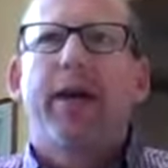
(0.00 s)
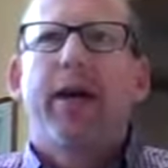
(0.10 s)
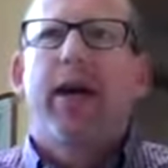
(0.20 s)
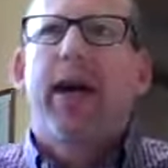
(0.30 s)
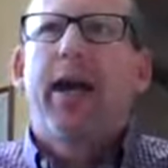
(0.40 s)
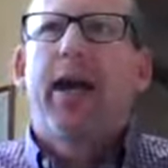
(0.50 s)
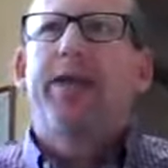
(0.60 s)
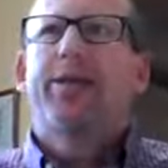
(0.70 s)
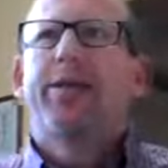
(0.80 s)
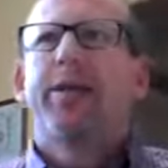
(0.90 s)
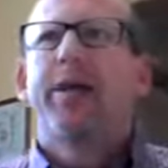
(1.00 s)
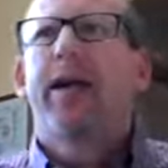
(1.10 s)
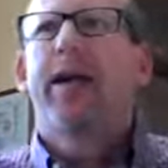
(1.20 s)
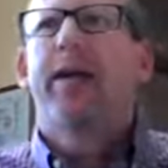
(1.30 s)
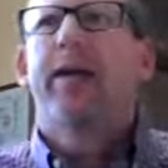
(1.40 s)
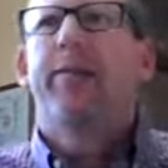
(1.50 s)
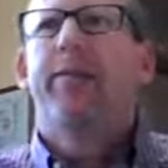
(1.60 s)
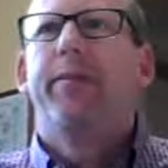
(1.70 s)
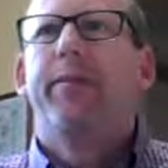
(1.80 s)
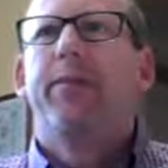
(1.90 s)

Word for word: uh, as um,